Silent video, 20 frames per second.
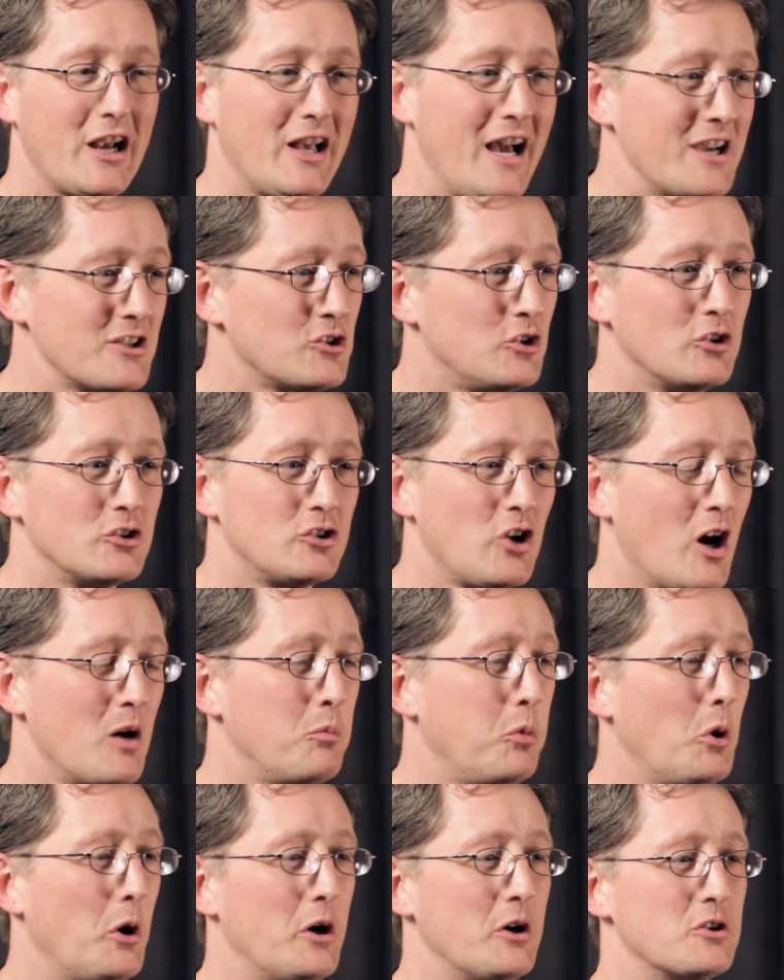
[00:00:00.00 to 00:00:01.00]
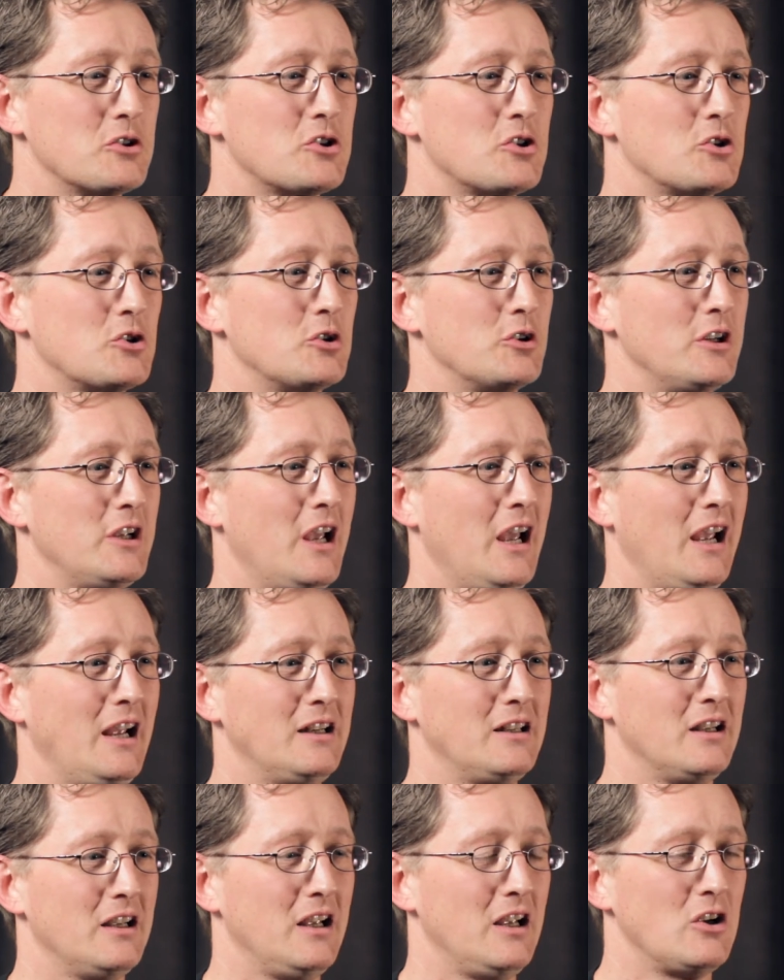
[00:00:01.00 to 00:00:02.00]
classical guitar players create
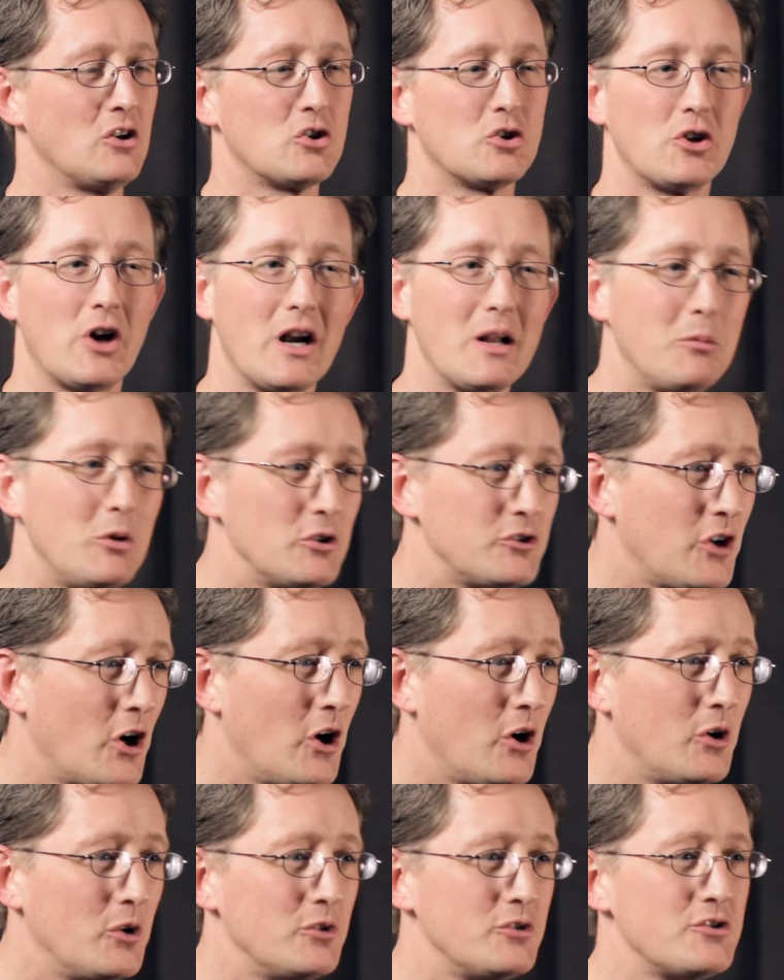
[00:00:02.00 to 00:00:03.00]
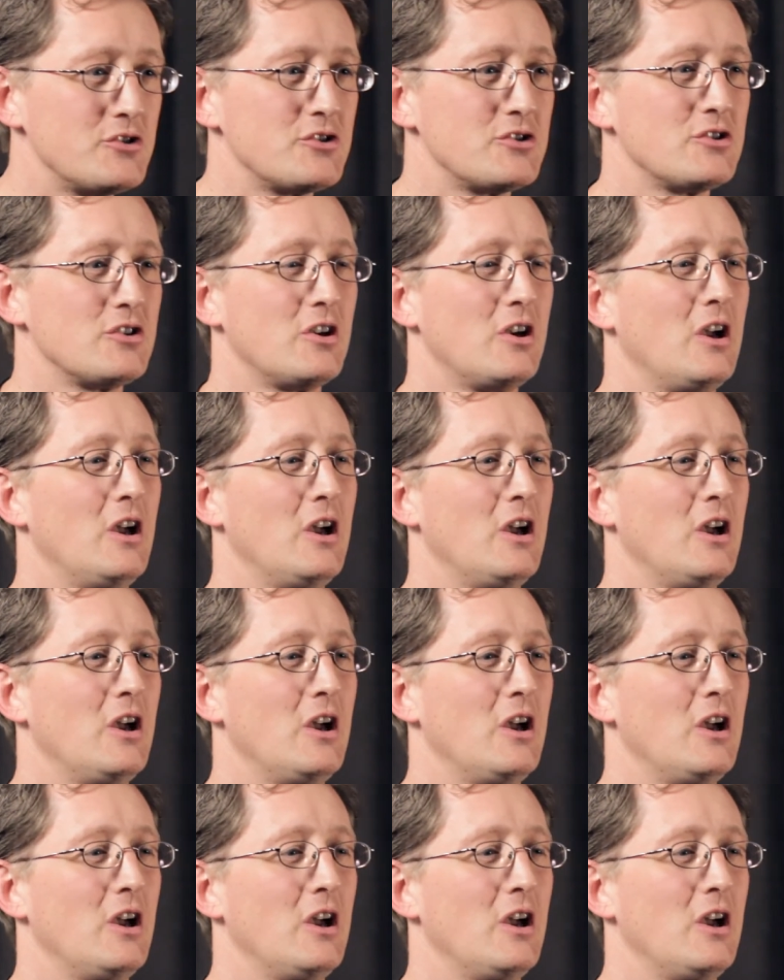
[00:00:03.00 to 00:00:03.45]
incredible tones,